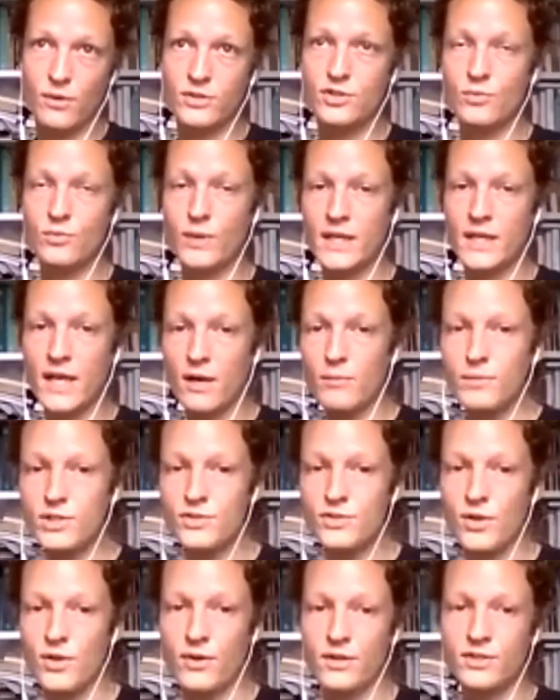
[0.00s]
So we're kind of
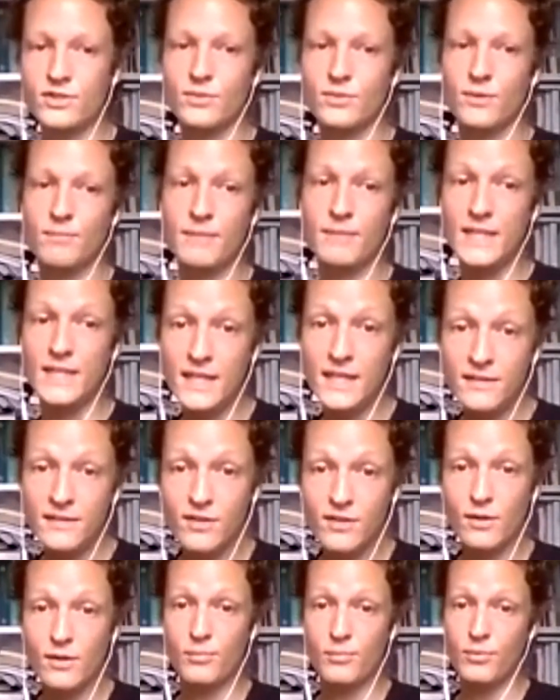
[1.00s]
returning to a
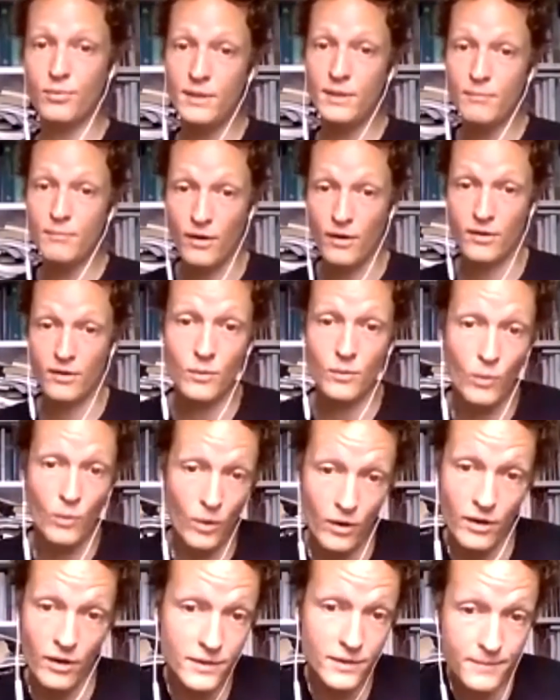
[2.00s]
medieval or pre-modern
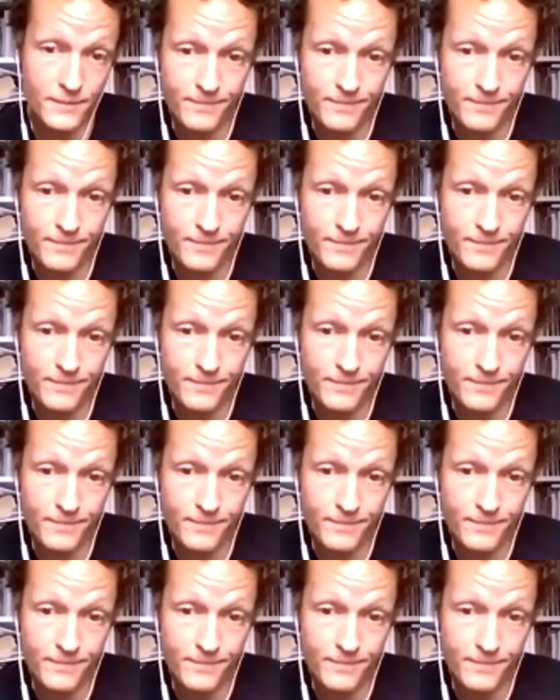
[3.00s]
world,